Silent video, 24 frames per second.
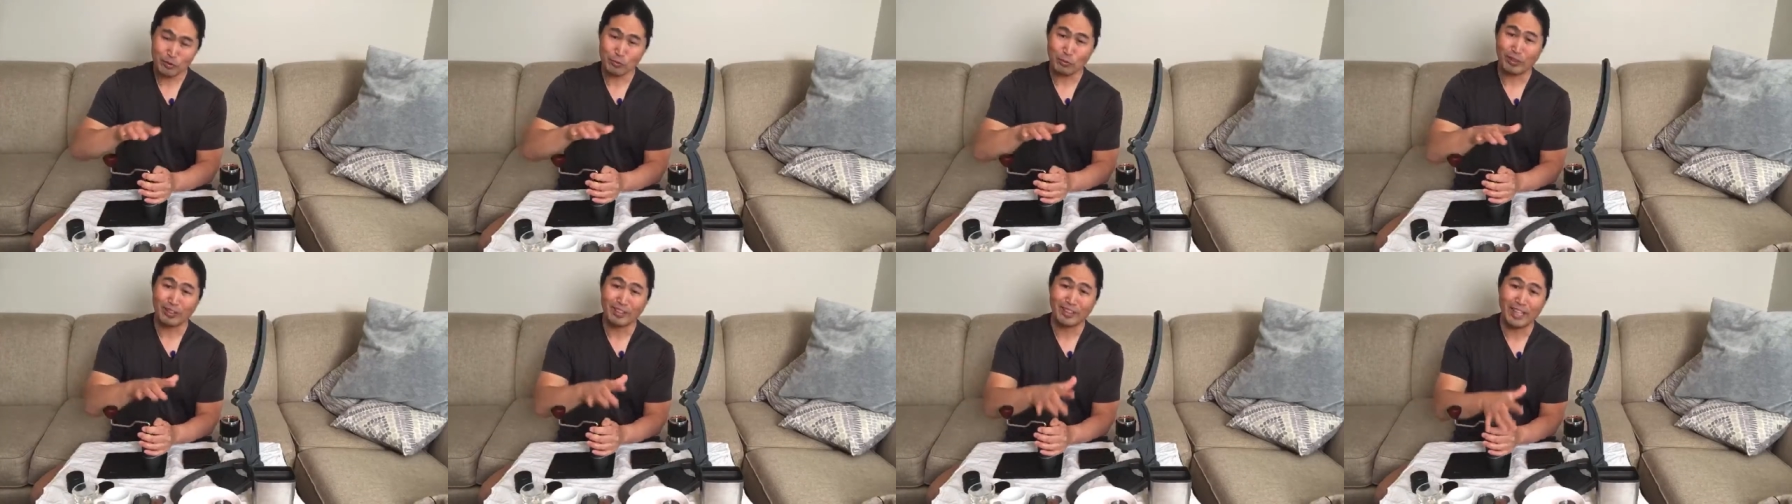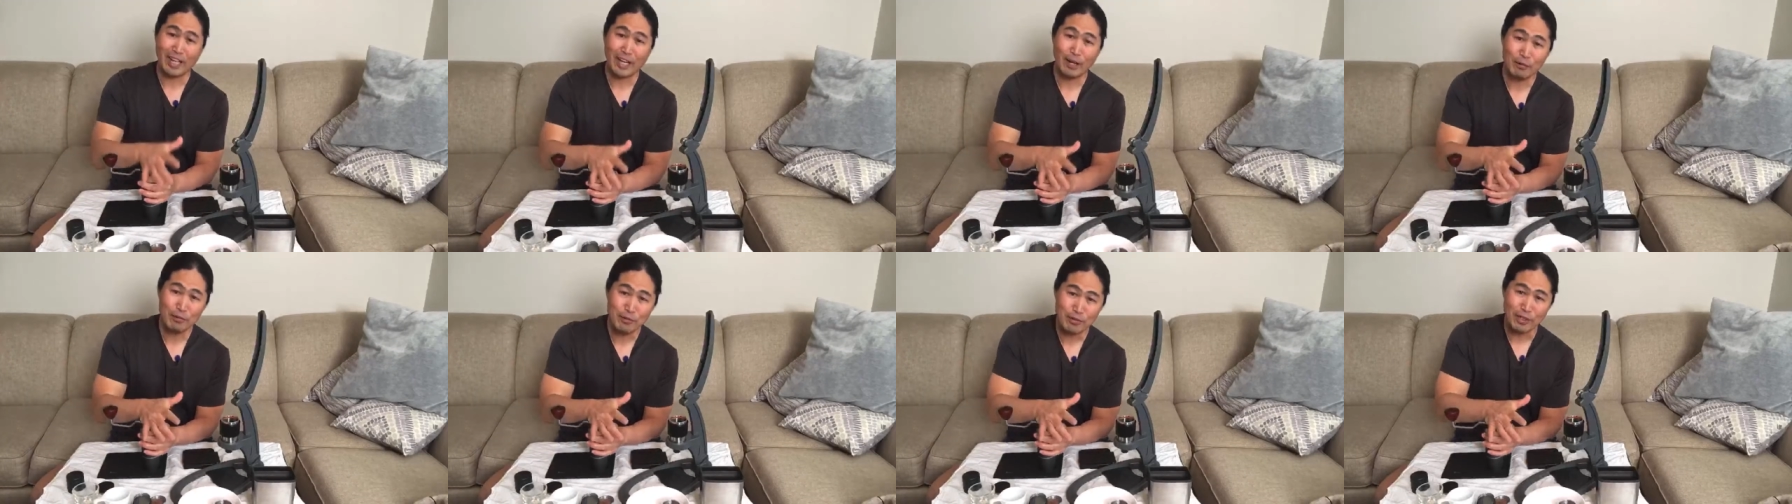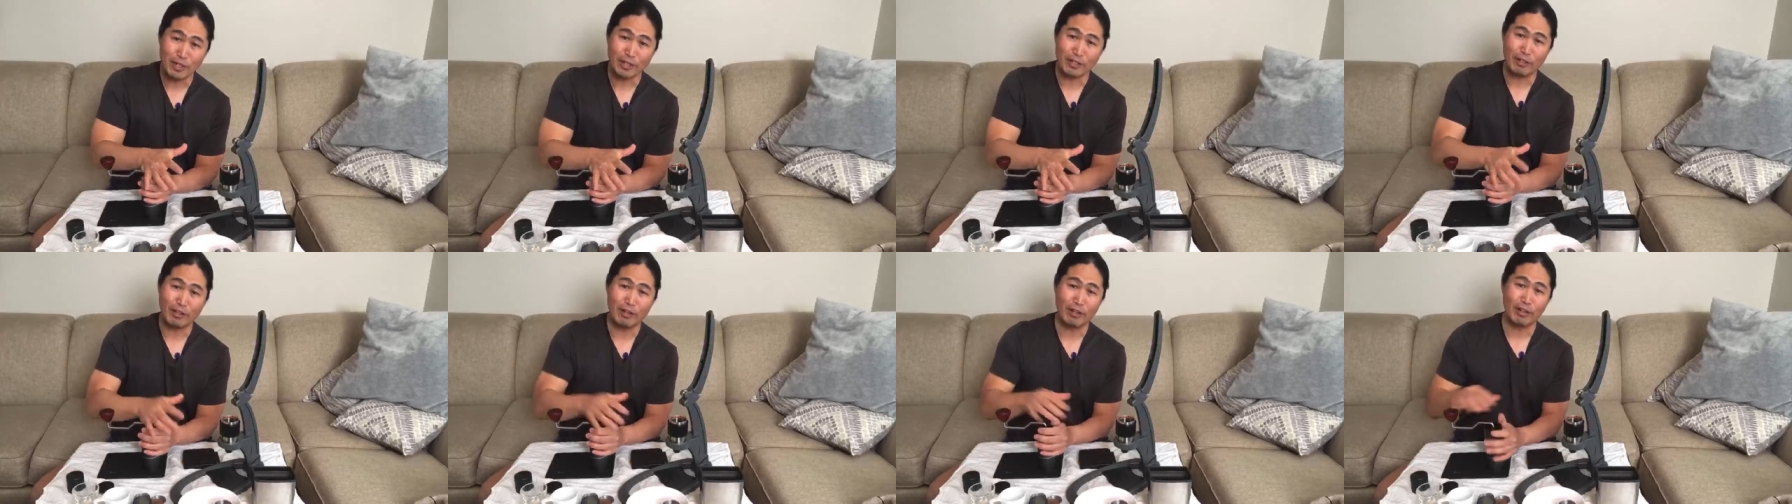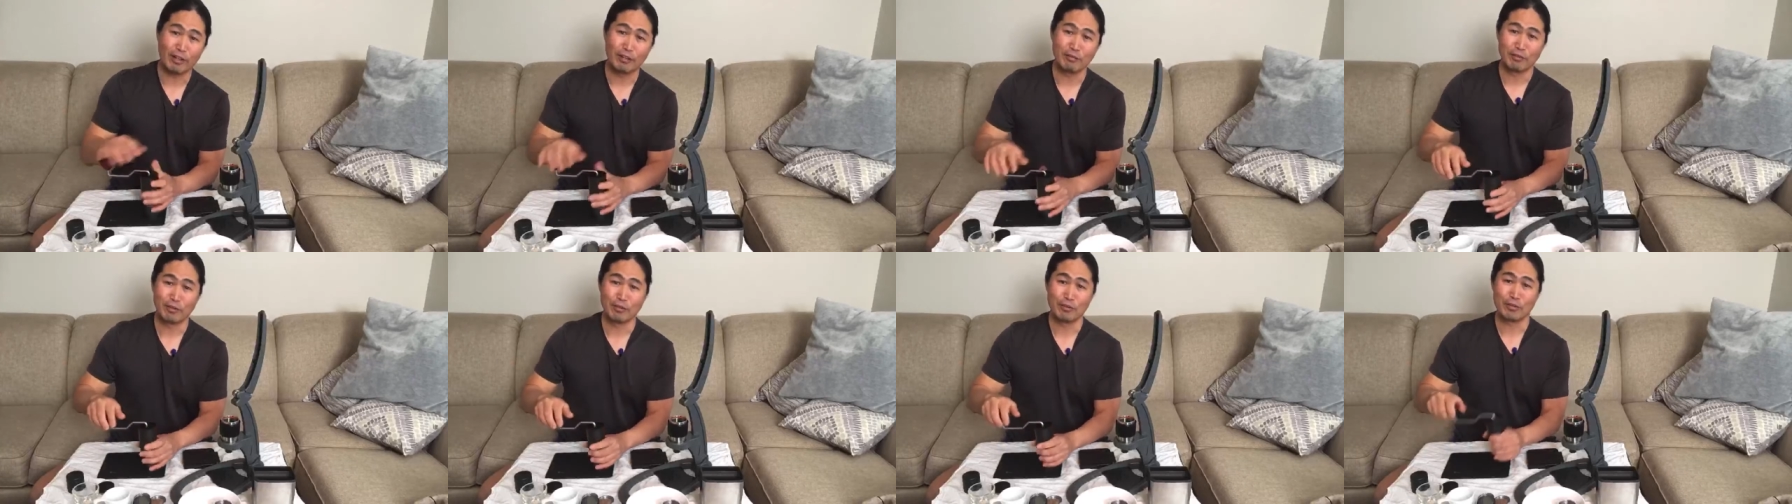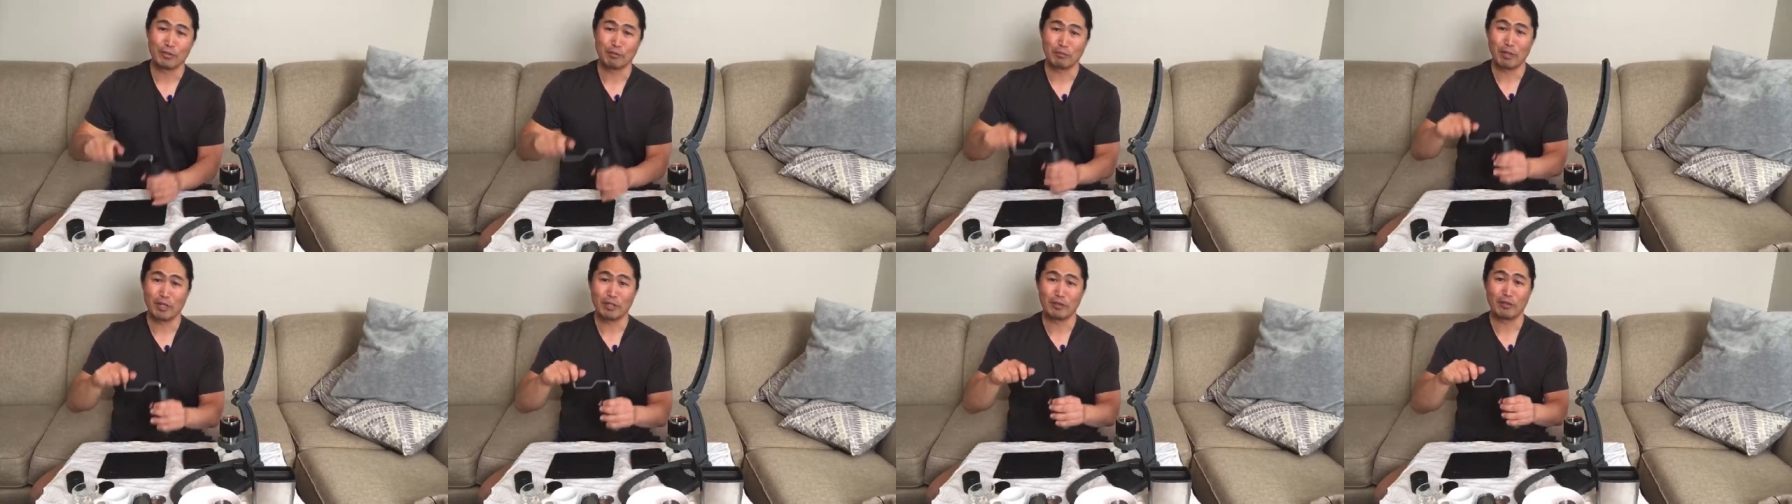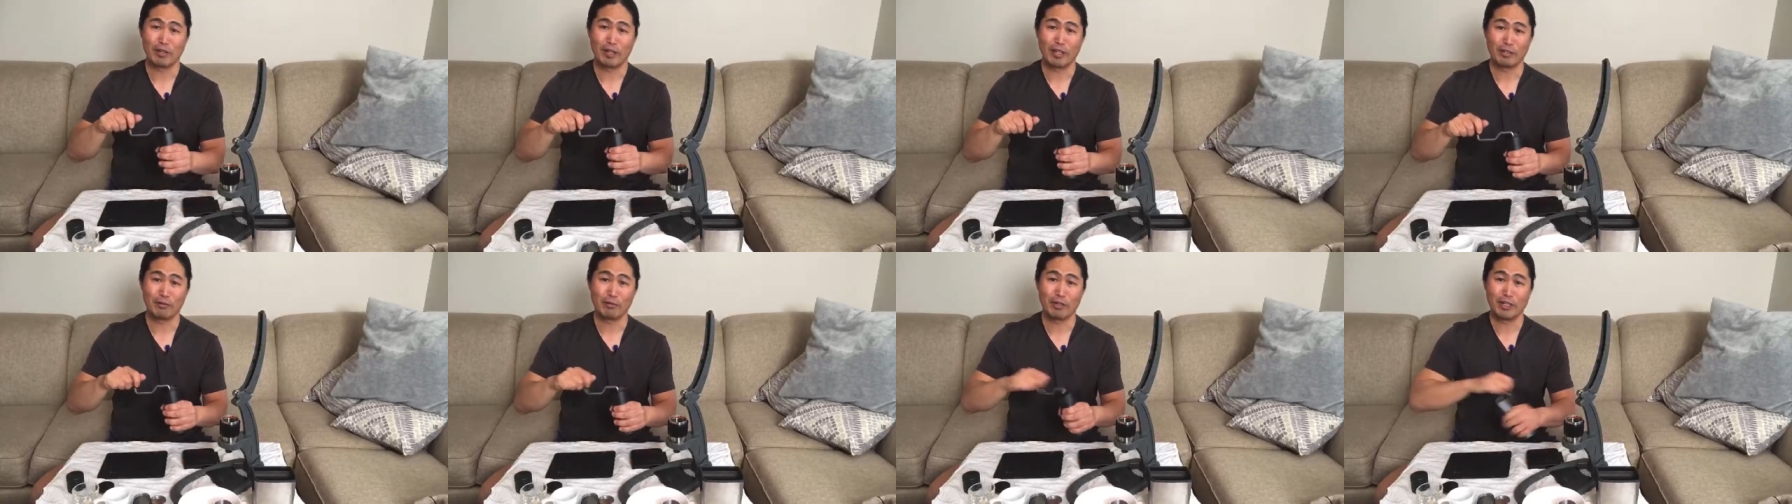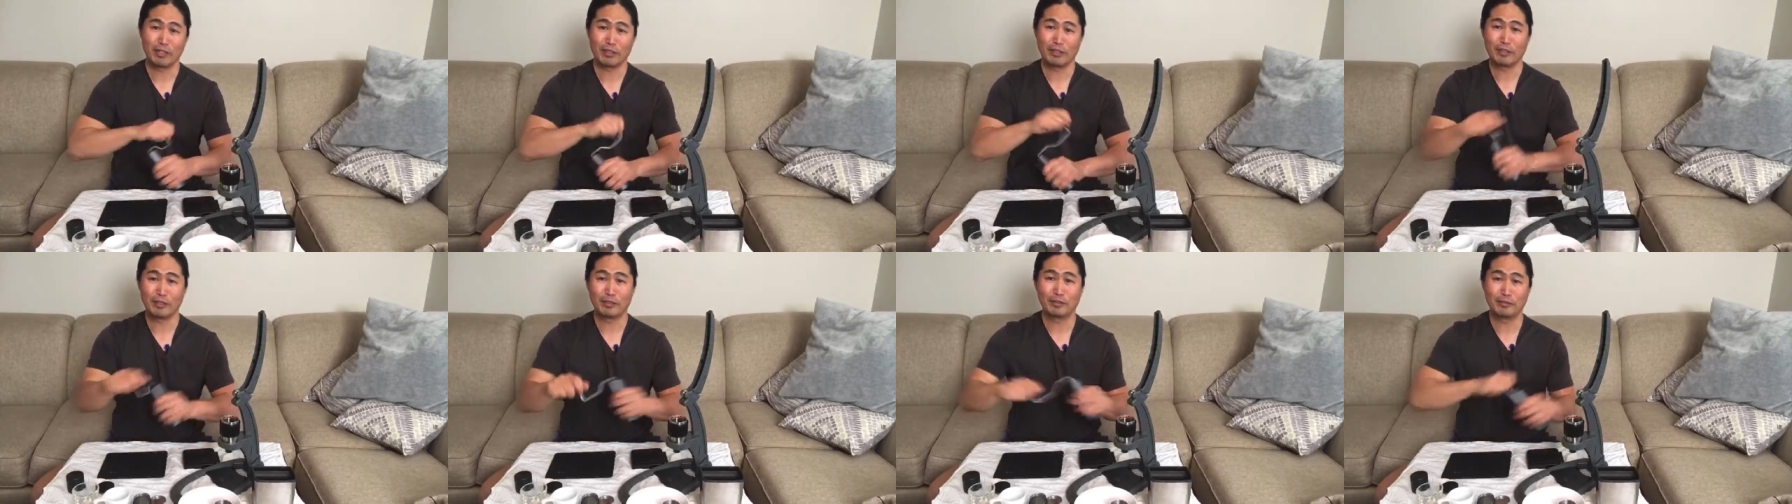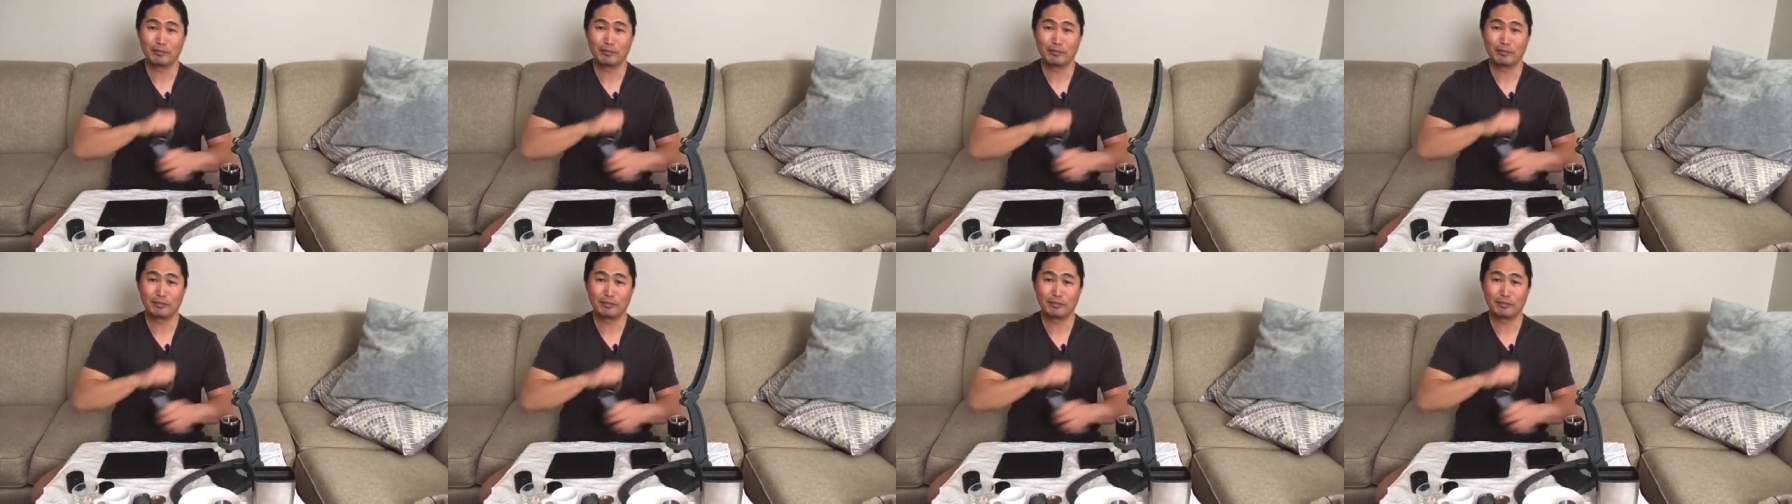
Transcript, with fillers: is one downside of using manual hang glider.